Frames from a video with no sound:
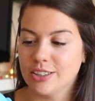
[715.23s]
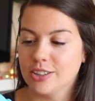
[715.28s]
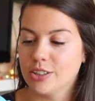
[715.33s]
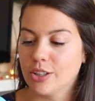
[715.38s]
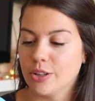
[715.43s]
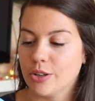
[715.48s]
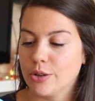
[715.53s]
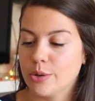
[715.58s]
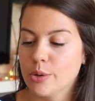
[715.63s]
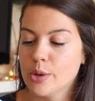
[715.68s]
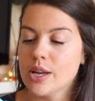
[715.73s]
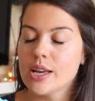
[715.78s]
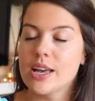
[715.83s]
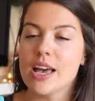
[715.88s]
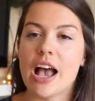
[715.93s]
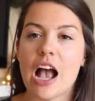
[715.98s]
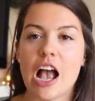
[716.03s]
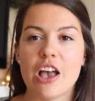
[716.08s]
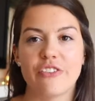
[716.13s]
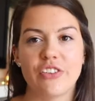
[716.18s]
So
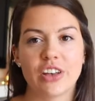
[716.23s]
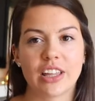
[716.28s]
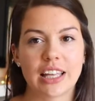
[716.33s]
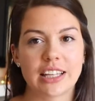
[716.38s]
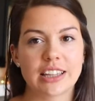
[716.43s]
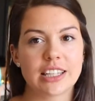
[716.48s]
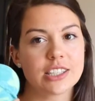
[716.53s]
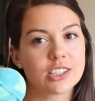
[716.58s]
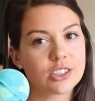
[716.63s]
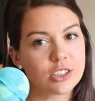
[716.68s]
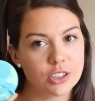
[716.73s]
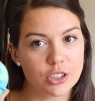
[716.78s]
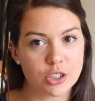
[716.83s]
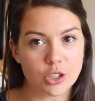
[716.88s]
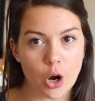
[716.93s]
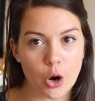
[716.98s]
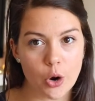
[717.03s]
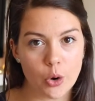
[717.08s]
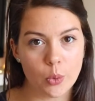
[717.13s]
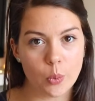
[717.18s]
I feel like this could
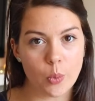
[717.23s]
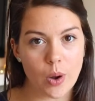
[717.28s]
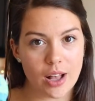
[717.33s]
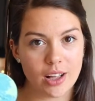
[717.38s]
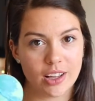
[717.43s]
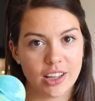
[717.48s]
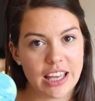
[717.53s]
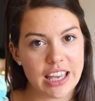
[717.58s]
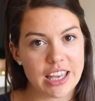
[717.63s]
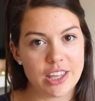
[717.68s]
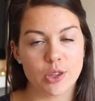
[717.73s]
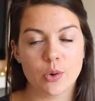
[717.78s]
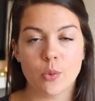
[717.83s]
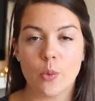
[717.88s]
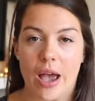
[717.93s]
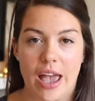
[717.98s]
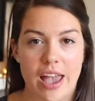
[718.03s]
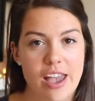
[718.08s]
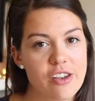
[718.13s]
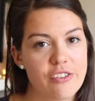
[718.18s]
go well either
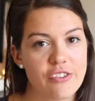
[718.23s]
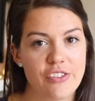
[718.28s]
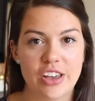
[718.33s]
way